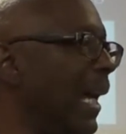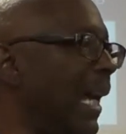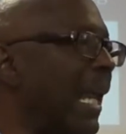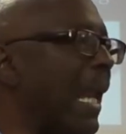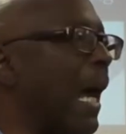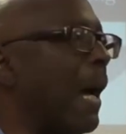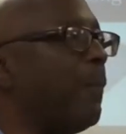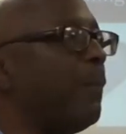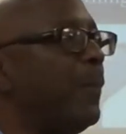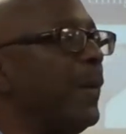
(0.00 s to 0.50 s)

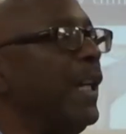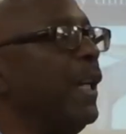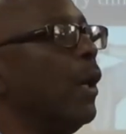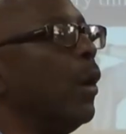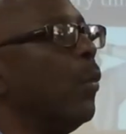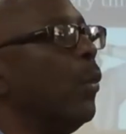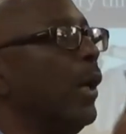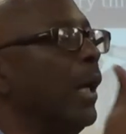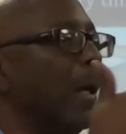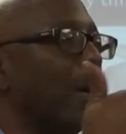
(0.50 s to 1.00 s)
And I
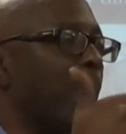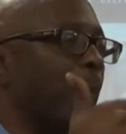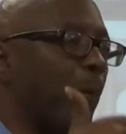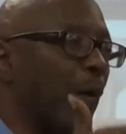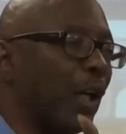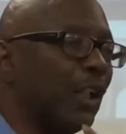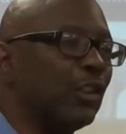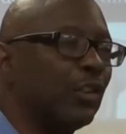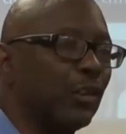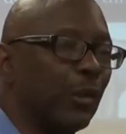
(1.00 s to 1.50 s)
feel real
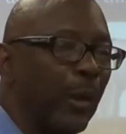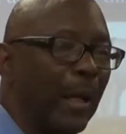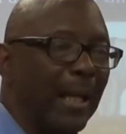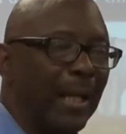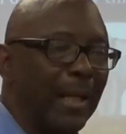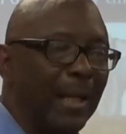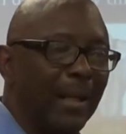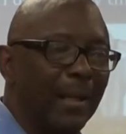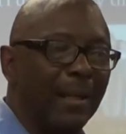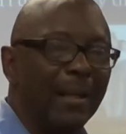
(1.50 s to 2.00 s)

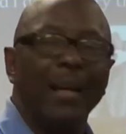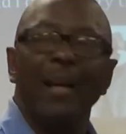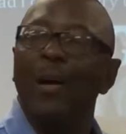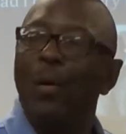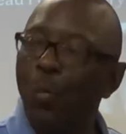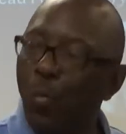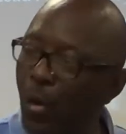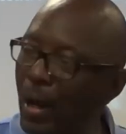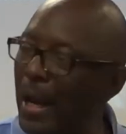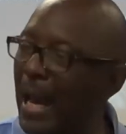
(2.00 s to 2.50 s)
frustrated
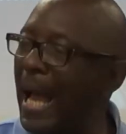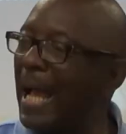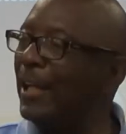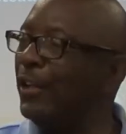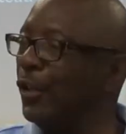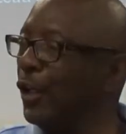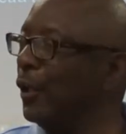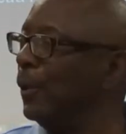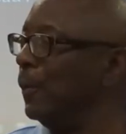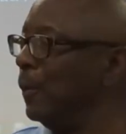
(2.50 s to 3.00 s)
when
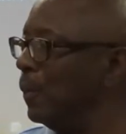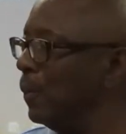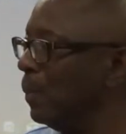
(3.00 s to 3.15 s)
I do.